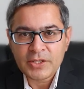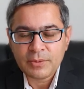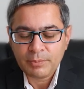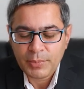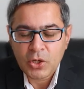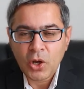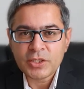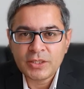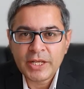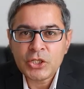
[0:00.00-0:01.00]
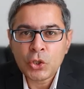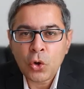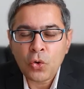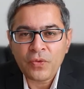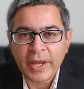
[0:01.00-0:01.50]
Because there is no
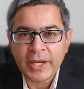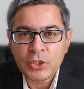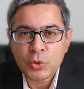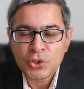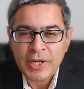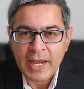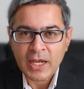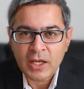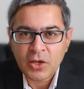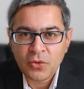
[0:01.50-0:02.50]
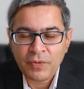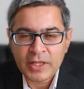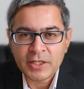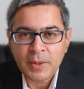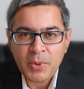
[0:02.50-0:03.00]
way to check whether
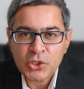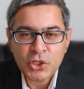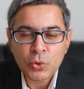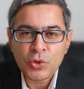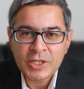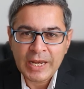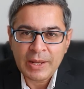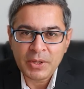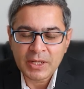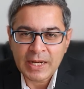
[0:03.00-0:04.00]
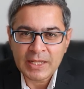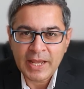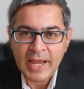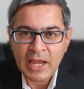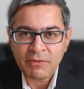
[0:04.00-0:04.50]
the person who is claiming that they
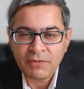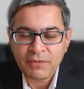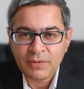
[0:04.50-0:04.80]
have